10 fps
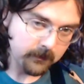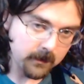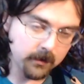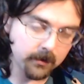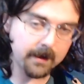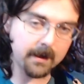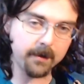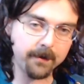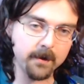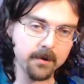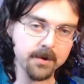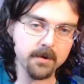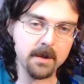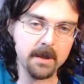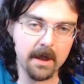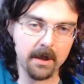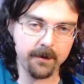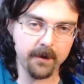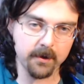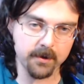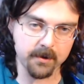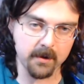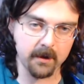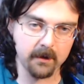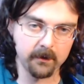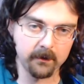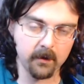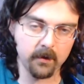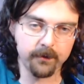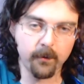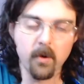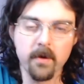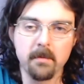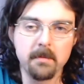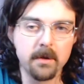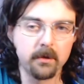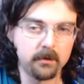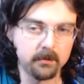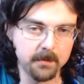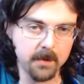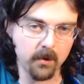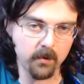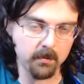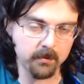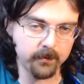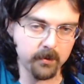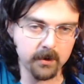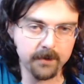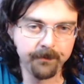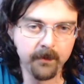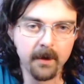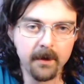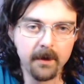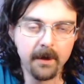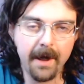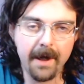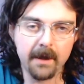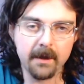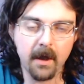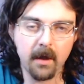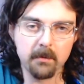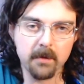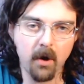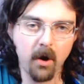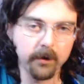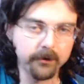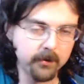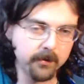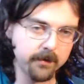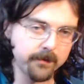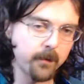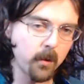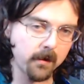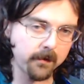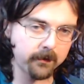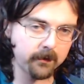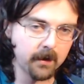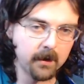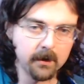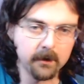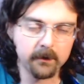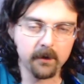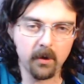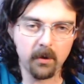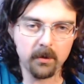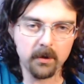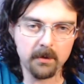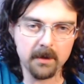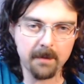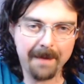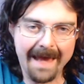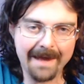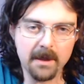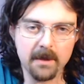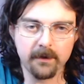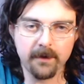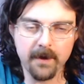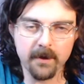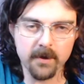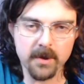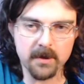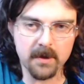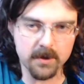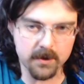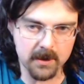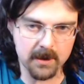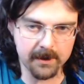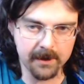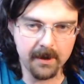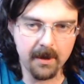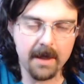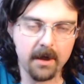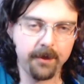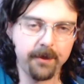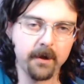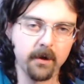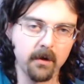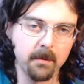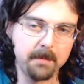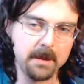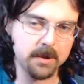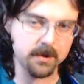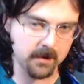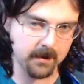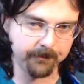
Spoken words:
you'll get a thinner string and a thicker string. So the 4 in the middle will be our normal 4. And they're all tuned in fourths. So you end up adding a thinner C string and a thicker B string.